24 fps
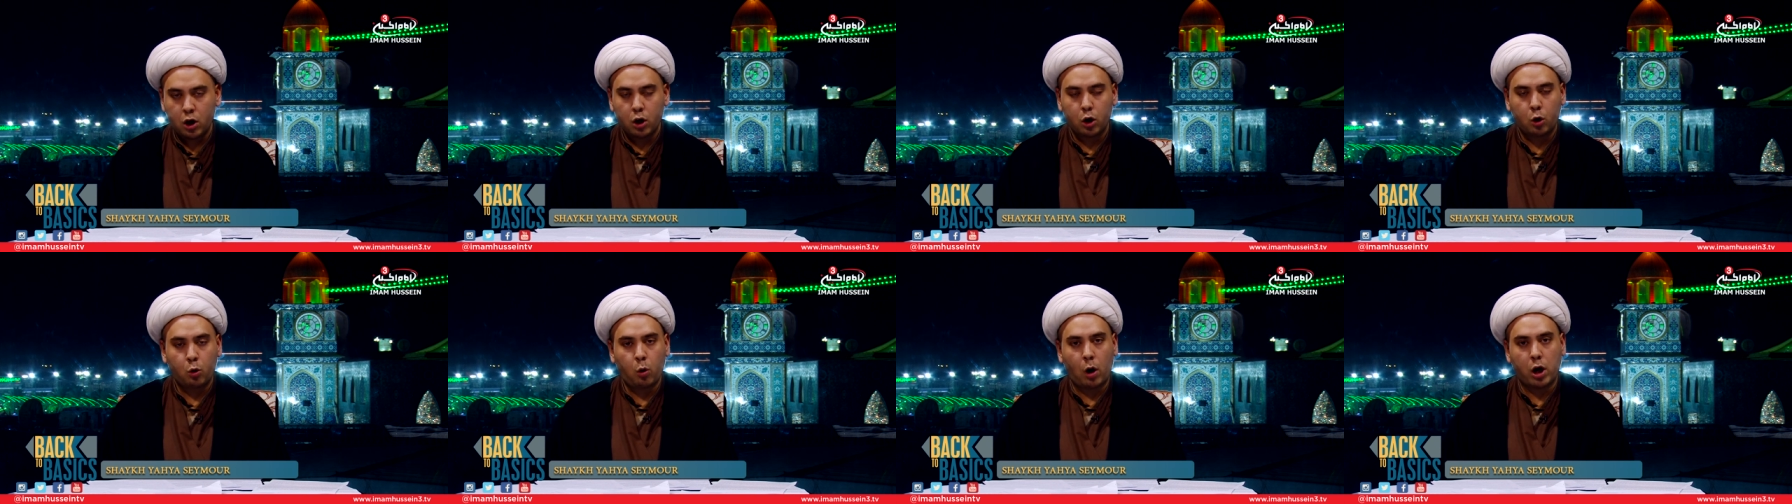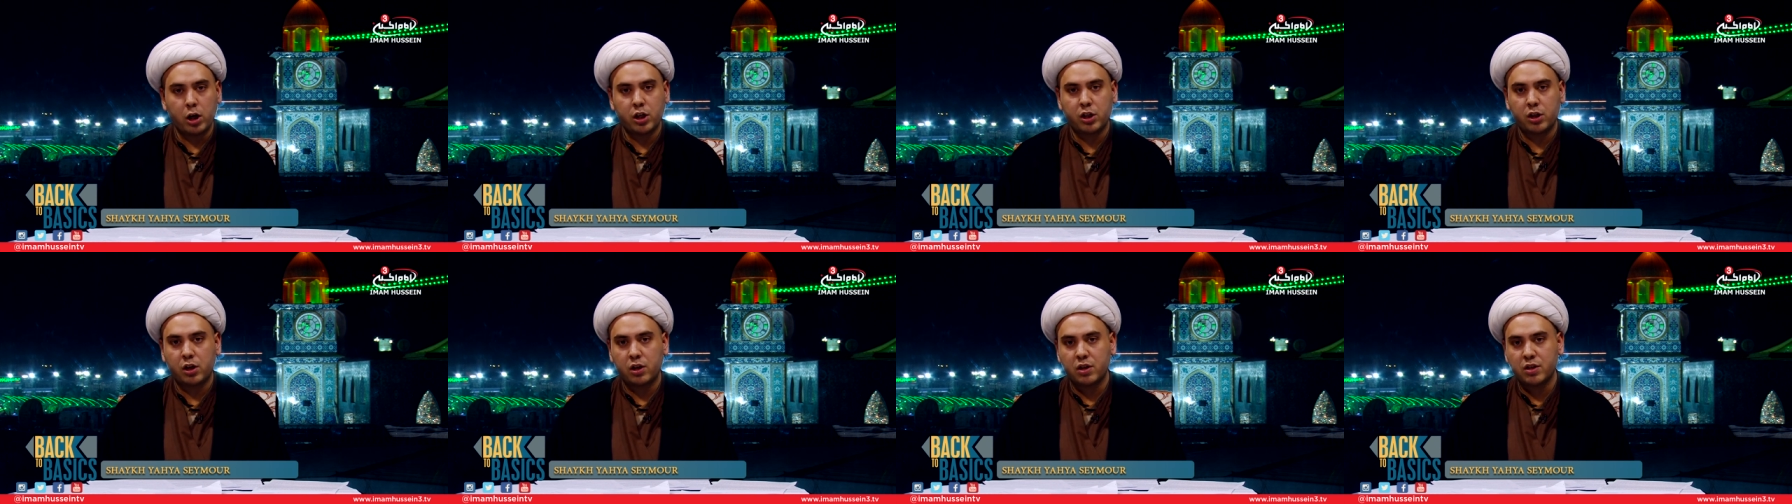
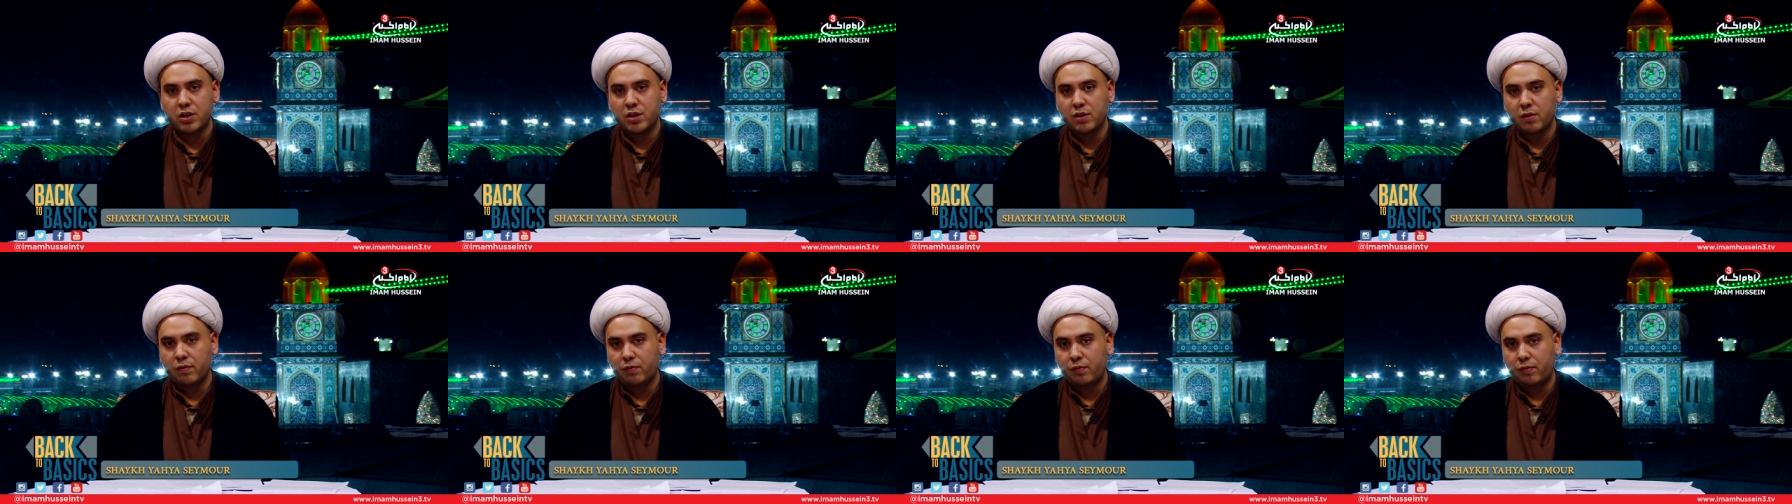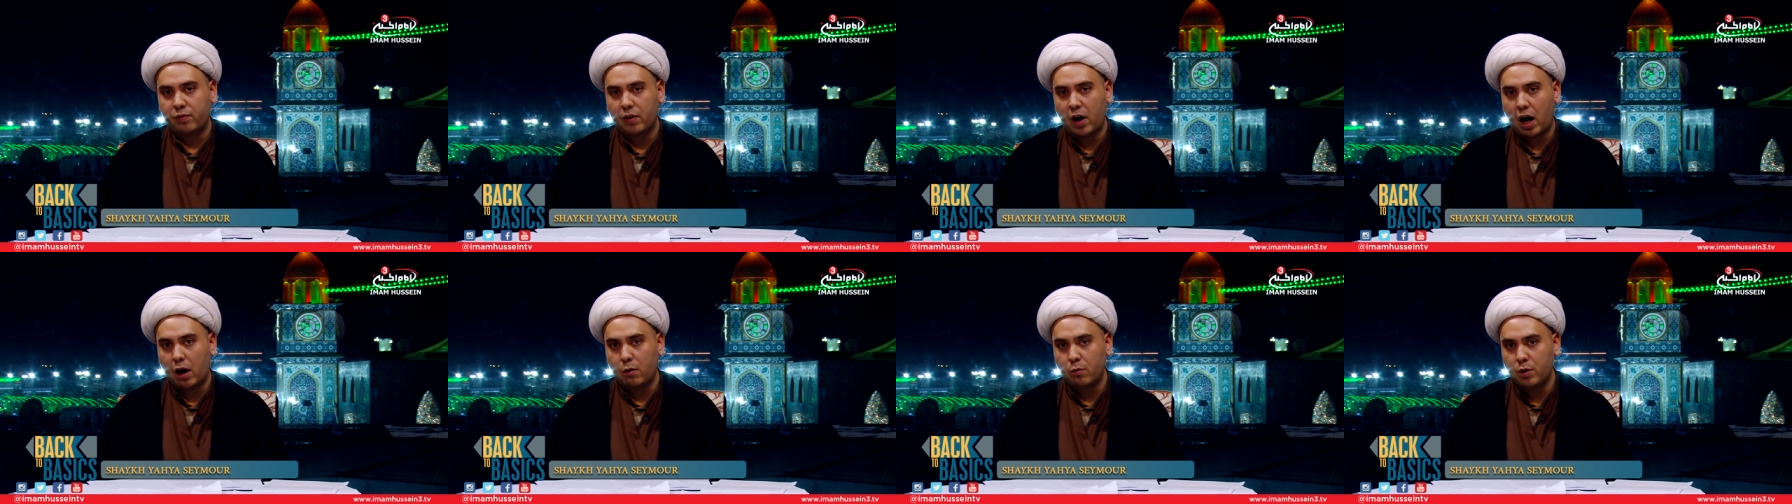questions
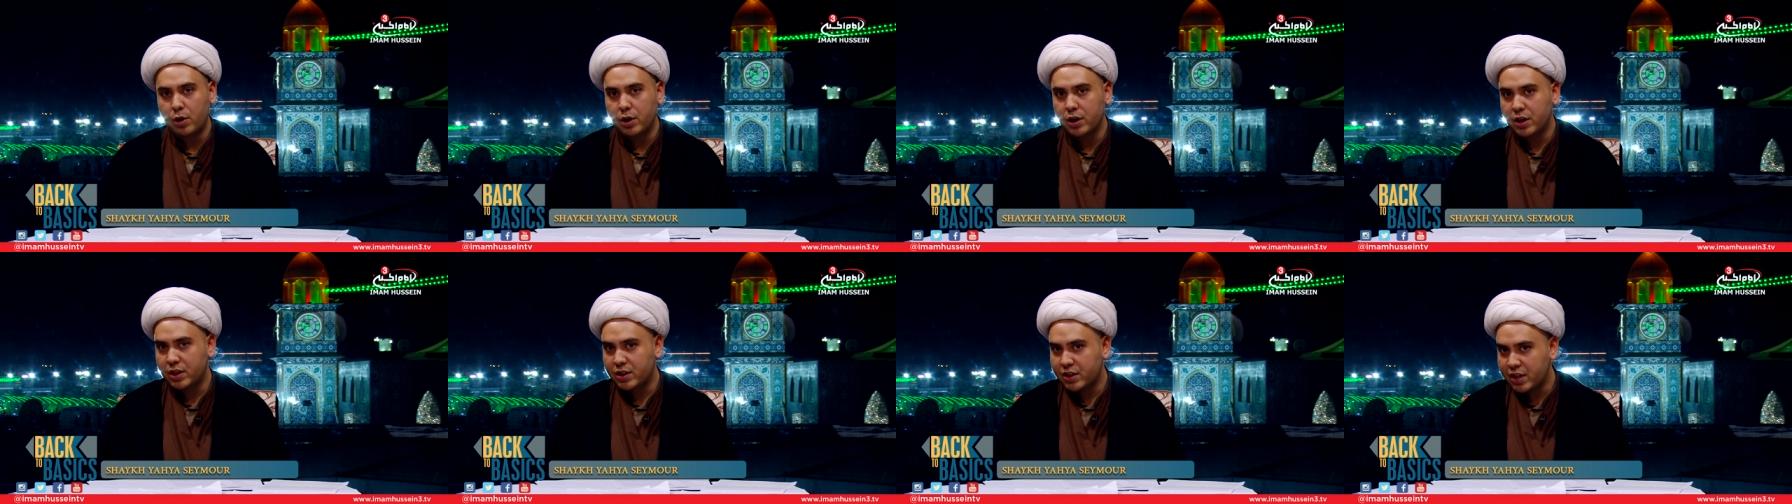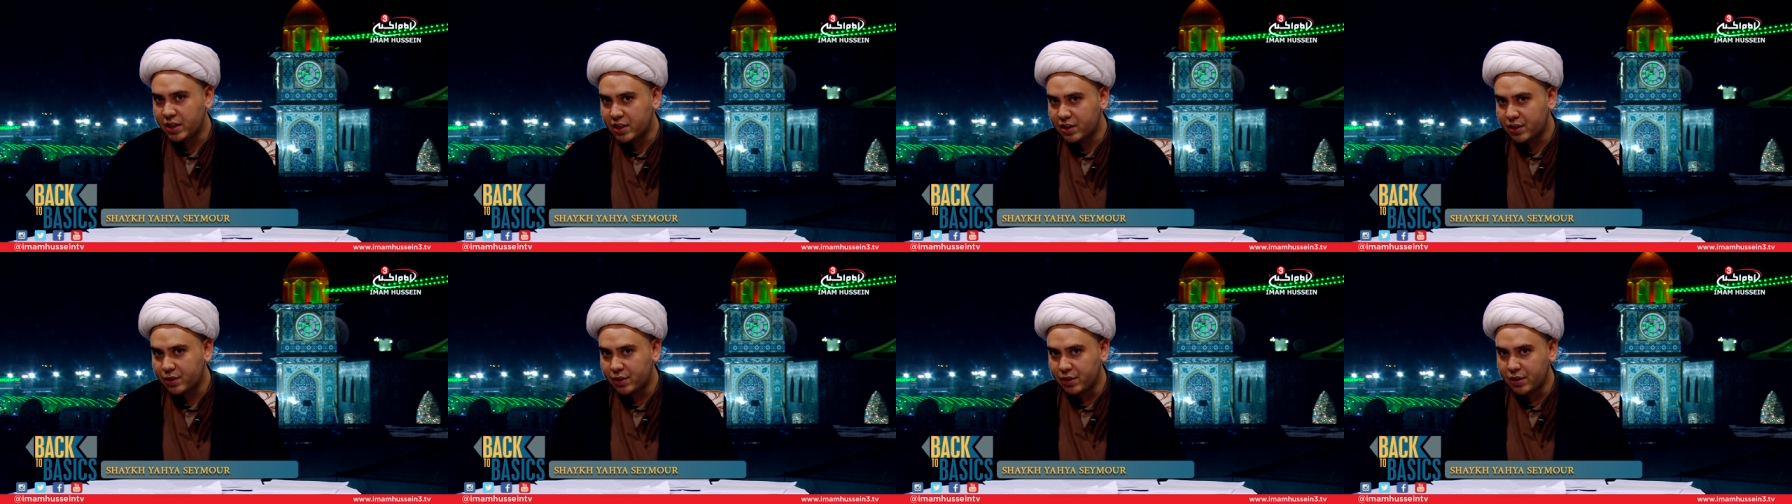of our
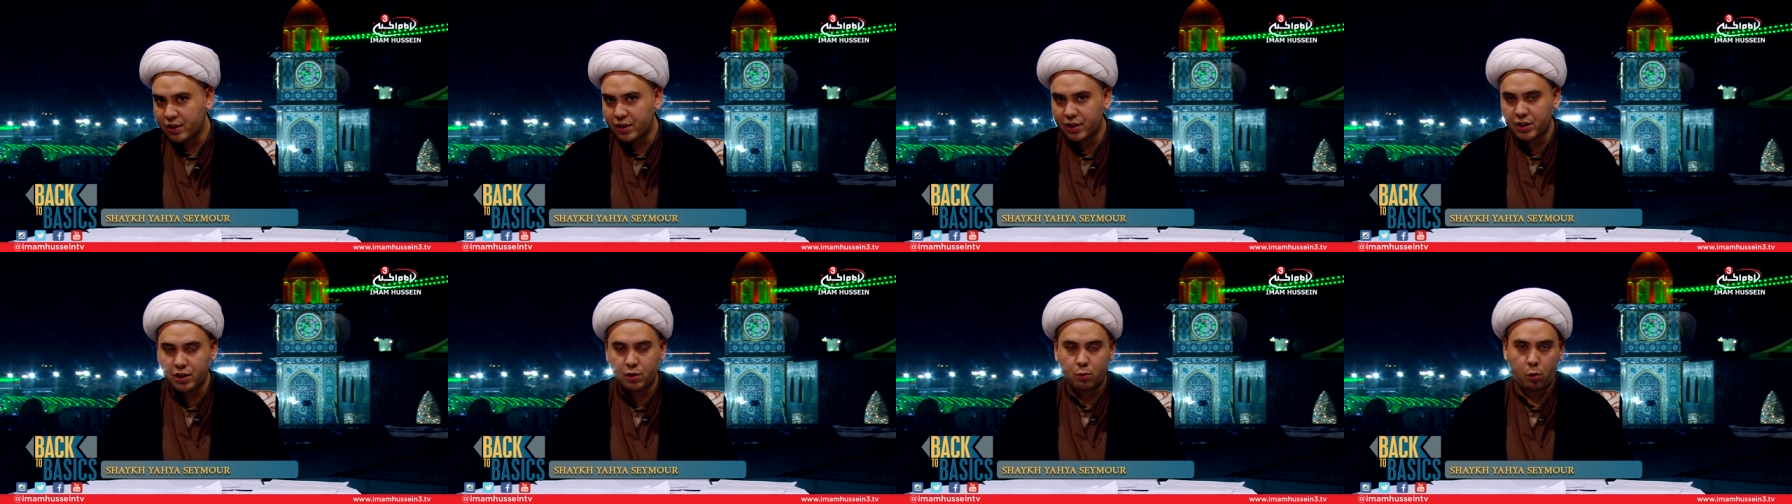existence,